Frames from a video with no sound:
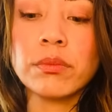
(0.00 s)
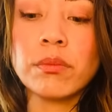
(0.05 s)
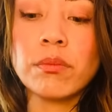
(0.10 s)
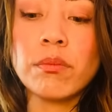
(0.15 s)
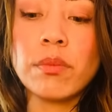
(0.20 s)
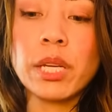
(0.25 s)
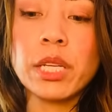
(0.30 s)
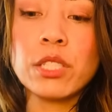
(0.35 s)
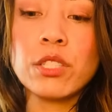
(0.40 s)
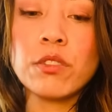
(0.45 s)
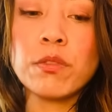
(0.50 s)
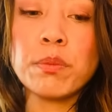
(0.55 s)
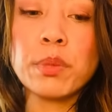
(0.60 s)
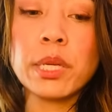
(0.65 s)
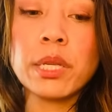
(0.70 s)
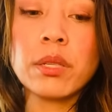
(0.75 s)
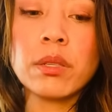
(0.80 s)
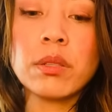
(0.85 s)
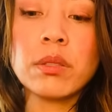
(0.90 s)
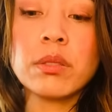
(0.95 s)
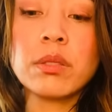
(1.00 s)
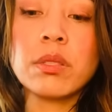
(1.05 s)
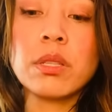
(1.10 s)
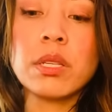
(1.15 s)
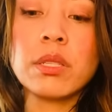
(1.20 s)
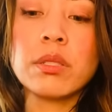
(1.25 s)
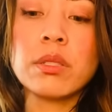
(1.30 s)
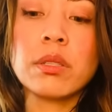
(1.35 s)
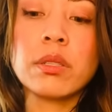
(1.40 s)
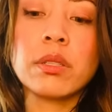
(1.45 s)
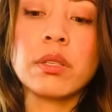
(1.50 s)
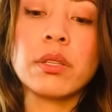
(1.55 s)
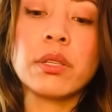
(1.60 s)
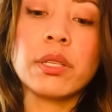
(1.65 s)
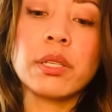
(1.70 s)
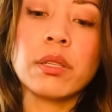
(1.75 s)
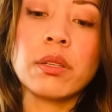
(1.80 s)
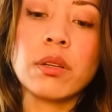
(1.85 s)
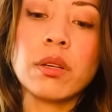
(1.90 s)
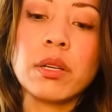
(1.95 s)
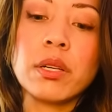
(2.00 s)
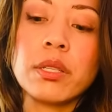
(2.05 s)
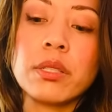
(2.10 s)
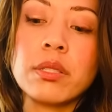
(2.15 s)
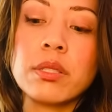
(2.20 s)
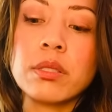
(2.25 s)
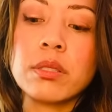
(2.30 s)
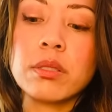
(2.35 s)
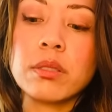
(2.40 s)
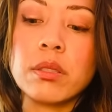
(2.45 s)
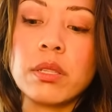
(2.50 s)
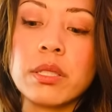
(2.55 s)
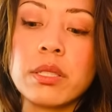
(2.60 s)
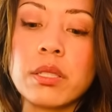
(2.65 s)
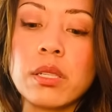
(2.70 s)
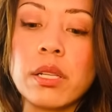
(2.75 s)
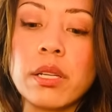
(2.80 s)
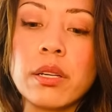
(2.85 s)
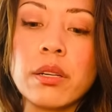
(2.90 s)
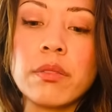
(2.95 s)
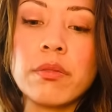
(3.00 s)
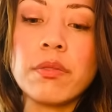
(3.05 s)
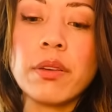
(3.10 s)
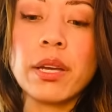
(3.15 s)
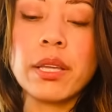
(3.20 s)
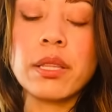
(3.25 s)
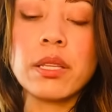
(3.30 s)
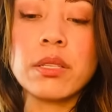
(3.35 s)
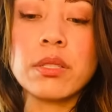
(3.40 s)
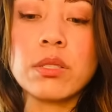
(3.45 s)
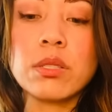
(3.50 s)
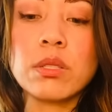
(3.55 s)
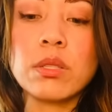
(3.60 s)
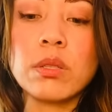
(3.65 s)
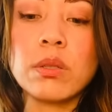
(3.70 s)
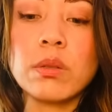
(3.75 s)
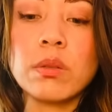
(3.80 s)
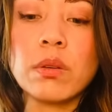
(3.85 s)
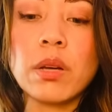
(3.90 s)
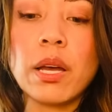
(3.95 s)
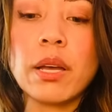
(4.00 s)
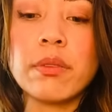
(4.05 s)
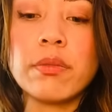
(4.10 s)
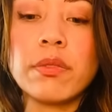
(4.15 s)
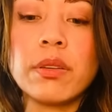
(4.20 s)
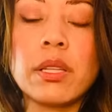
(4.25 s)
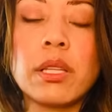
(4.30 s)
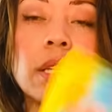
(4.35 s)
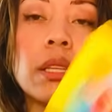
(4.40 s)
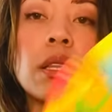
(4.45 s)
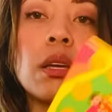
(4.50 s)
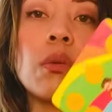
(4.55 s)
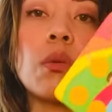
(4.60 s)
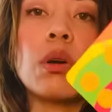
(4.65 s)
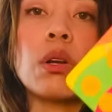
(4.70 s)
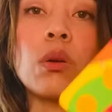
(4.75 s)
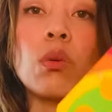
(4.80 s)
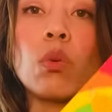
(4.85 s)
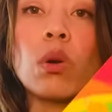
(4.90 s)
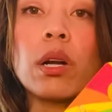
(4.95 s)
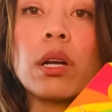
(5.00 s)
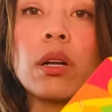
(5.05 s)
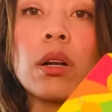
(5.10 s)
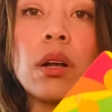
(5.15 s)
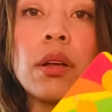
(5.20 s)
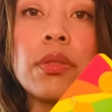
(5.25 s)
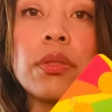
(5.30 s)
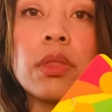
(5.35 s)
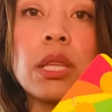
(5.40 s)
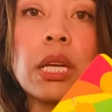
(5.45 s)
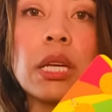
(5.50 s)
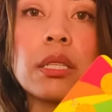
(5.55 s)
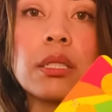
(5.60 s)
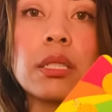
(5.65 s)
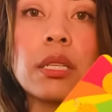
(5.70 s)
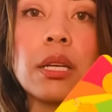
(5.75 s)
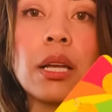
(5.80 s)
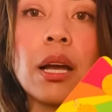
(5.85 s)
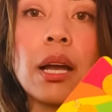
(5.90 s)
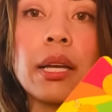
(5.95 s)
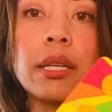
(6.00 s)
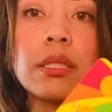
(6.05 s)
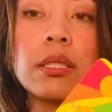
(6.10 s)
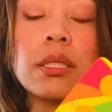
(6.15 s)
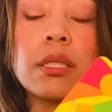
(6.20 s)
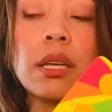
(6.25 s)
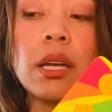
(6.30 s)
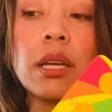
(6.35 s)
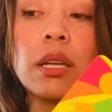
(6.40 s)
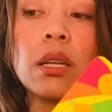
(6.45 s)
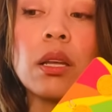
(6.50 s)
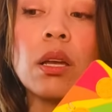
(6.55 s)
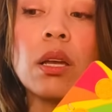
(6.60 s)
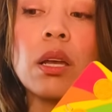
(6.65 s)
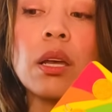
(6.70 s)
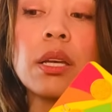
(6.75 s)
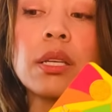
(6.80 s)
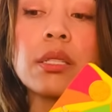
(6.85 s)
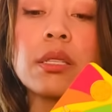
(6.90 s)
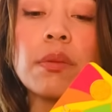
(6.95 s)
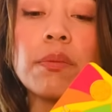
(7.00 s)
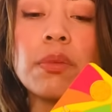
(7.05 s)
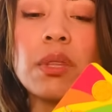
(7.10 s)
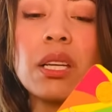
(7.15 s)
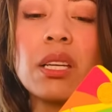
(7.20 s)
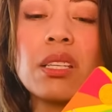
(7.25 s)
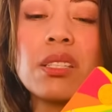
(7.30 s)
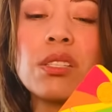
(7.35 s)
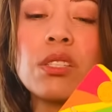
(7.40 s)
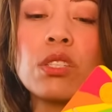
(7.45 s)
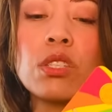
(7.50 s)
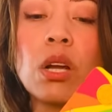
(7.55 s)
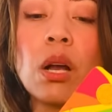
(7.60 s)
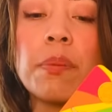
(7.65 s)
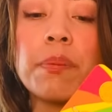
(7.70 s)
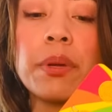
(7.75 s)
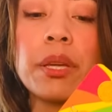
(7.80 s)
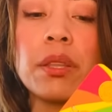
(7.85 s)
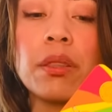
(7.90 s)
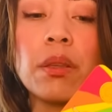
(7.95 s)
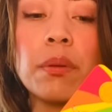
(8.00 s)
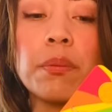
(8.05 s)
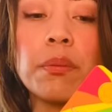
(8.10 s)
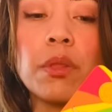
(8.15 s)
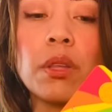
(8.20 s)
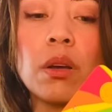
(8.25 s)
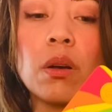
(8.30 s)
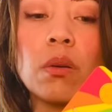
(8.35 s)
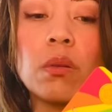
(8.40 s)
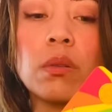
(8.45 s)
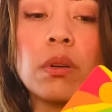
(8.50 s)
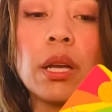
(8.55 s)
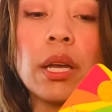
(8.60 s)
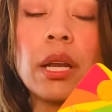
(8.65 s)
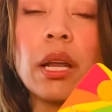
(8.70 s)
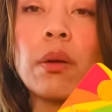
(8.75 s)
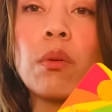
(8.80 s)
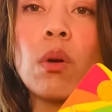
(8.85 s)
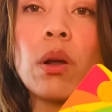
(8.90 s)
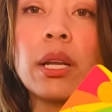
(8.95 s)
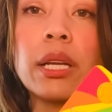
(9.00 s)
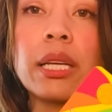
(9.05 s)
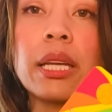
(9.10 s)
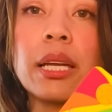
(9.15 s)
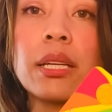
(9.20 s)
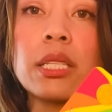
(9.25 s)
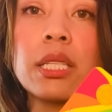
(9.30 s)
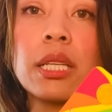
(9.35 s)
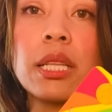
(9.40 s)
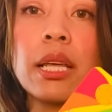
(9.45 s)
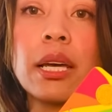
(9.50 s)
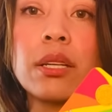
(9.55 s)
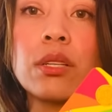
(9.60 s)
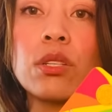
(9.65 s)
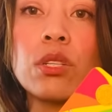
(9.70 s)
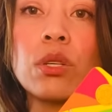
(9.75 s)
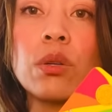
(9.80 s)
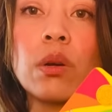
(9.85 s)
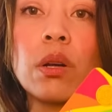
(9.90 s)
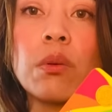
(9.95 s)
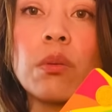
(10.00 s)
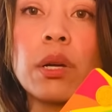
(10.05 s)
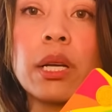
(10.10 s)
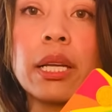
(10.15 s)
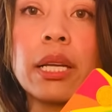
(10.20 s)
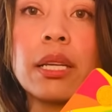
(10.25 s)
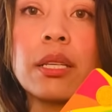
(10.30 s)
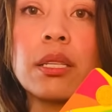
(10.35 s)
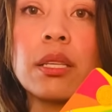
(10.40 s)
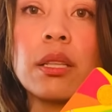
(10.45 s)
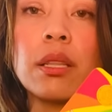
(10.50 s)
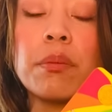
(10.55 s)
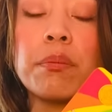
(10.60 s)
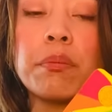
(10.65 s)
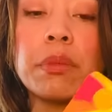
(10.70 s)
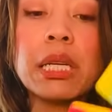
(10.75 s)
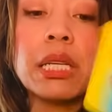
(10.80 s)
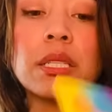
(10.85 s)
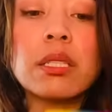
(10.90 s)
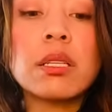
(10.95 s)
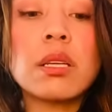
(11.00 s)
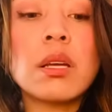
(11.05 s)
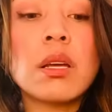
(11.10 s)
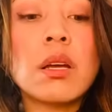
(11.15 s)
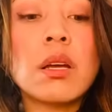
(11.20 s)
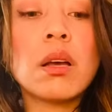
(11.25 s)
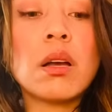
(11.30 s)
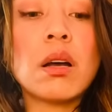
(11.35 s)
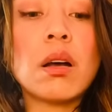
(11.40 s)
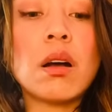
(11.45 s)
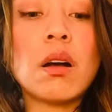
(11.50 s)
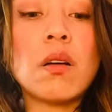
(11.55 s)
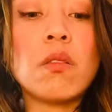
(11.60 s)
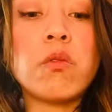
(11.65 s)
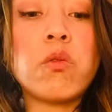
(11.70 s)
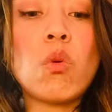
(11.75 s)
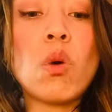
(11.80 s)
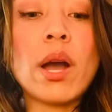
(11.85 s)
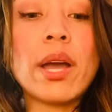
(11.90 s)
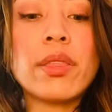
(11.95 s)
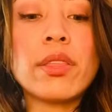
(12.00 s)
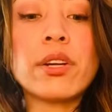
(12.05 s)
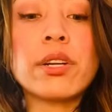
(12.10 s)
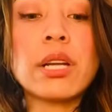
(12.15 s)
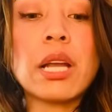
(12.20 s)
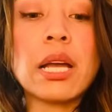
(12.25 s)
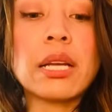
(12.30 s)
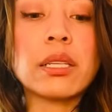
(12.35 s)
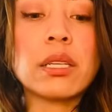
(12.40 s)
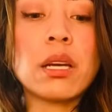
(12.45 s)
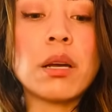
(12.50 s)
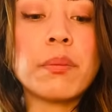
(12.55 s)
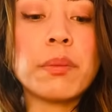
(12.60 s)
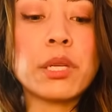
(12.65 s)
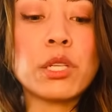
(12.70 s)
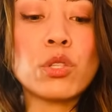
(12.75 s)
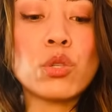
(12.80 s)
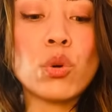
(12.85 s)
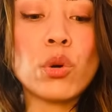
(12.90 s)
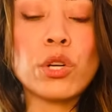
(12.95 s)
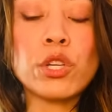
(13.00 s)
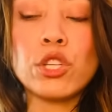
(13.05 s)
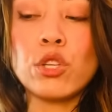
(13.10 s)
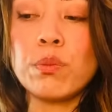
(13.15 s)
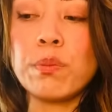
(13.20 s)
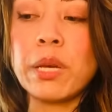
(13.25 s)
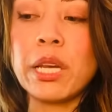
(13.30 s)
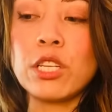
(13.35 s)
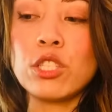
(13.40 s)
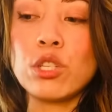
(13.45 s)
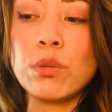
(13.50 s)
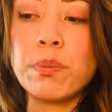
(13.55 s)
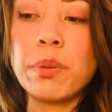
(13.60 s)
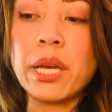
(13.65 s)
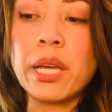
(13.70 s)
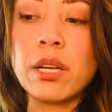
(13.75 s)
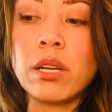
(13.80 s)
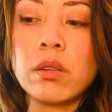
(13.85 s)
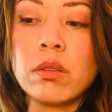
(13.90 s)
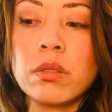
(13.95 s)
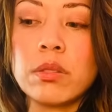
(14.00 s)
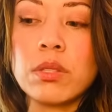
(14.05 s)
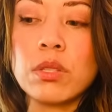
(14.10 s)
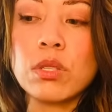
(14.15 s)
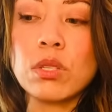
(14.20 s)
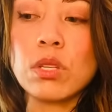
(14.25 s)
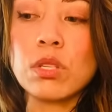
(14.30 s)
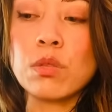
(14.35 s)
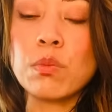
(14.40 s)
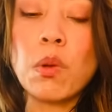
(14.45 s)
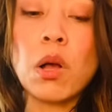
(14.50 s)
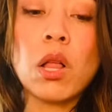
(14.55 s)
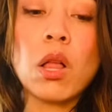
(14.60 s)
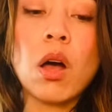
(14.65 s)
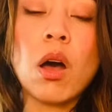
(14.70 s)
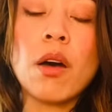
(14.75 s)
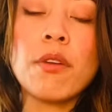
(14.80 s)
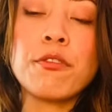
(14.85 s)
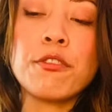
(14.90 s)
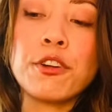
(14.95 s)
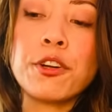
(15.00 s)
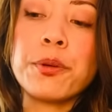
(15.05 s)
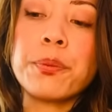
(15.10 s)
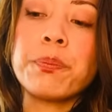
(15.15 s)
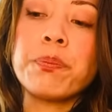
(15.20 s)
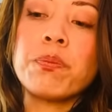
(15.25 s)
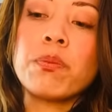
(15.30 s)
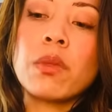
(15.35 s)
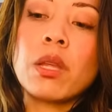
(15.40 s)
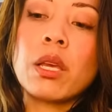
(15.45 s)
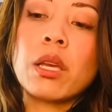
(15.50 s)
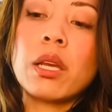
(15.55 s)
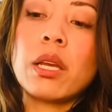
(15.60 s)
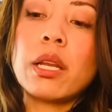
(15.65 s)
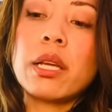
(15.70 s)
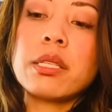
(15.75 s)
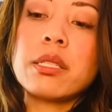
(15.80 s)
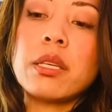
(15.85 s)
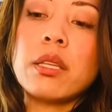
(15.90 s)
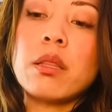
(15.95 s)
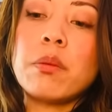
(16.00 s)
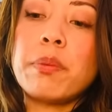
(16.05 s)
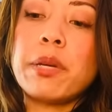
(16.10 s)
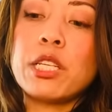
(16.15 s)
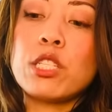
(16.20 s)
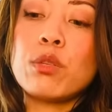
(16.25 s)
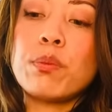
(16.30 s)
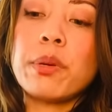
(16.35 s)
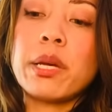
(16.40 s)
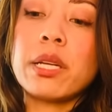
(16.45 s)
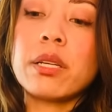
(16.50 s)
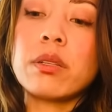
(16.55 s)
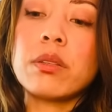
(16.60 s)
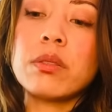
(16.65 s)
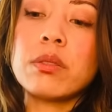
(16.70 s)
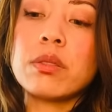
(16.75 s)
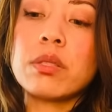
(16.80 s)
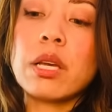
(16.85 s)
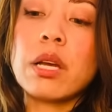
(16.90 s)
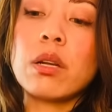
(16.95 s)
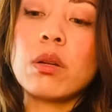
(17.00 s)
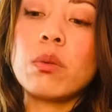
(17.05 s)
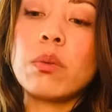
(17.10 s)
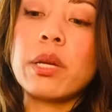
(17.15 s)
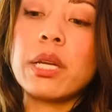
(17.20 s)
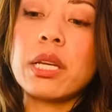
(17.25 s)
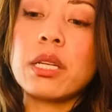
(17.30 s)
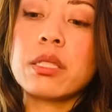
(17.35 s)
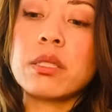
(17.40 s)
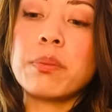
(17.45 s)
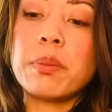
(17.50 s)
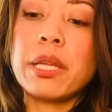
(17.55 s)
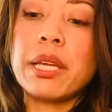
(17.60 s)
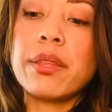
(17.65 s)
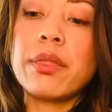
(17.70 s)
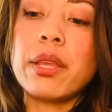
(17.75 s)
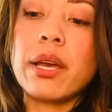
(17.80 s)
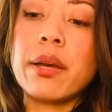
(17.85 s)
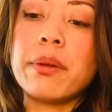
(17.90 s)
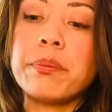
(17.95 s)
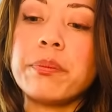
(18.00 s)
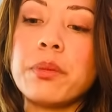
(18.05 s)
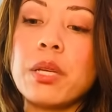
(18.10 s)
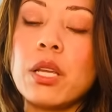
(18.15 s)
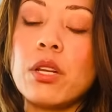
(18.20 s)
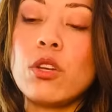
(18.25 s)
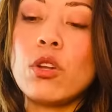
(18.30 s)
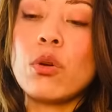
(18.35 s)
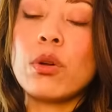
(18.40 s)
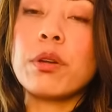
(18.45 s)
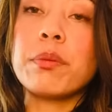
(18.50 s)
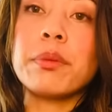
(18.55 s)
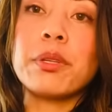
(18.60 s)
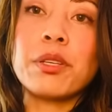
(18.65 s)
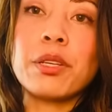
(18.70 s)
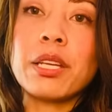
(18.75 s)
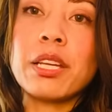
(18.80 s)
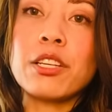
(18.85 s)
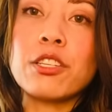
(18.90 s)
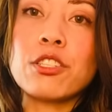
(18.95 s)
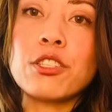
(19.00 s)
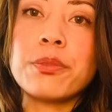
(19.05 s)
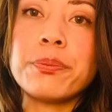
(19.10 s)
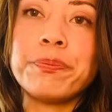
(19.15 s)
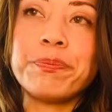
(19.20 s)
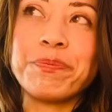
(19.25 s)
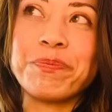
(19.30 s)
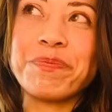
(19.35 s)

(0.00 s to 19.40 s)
Page of Pentacles, these are current cards. Let's clarify this too. I feel like they want to work on things in hindsight. Something is stopping them though, and I want to get to that too. I want to get to the meat of why they're not coming toward you. Page of Pentacles is a small offer. Can I see the Page of Pentacles? How do we explain that? And no communication.